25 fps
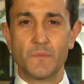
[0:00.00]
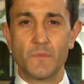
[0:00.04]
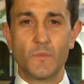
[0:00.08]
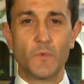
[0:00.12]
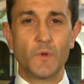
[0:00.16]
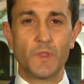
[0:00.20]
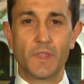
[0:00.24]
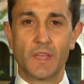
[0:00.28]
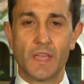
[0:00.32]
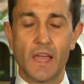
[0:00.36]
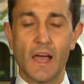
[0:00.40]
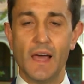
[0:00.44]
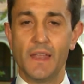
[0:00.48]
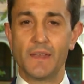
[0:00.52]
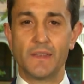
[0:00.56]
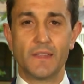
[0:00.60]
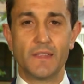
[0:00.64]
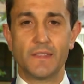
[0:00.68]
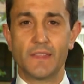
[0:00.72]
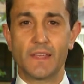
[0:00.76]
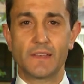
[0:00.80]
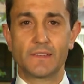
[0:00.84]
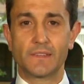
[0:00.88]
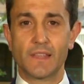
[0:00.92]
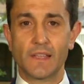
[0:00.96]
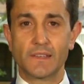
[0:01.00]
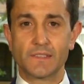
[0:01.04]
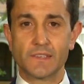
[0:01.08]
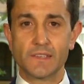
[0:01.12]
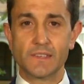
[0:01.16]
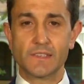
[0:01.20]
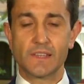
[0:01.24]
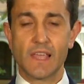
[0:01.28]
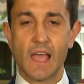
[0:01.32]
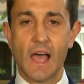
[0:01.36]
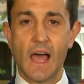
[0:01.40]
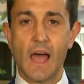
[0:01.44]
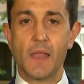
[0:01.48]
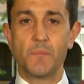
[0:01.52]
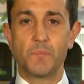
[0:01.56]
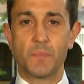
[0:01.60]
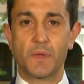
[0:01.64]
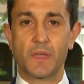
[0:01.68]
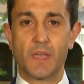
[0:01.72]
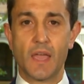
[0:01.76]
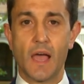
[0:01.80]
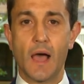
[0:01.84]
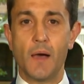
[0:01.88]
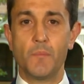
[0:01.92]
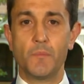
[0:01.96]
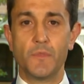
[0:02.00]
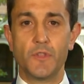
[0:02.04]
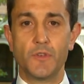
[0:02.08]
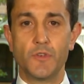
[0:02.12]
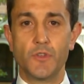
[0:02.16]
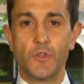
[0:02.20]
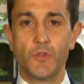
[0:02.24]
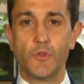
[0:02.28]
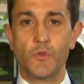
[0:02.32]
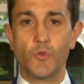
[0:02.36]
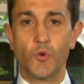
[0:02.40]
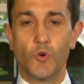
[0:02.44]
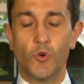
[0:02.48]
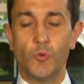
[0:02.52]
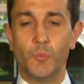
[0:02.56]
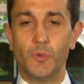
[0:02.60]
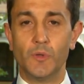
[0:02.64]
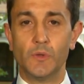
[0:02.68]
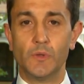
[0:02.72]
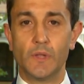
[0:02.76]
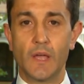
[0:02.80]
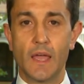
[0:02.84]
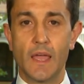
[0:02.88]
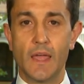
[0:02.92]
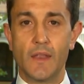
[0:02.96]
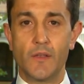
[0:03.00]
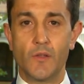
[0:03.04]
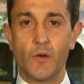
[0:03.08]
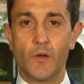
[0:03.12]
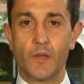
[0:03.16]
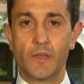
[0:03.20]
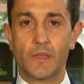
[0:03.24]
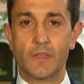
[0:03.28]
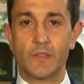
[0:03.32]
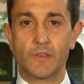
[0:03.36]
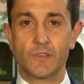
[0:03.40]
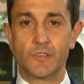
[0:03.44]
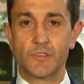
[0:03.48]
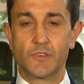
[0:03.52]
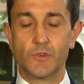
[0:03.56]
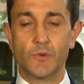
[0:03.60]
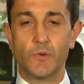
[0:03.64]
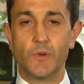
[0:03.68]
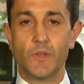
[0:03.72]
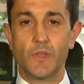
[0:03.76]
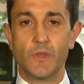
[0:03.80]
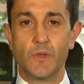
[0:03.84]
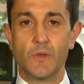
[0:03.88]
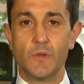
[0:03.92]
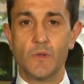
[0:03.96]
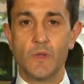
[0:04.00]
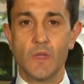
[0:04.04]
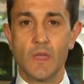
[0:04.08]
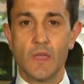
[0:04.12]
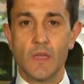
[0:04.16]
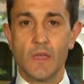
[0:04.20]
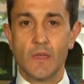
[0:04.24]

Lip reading: with a gun. That just can't become the new normal, and I can assure you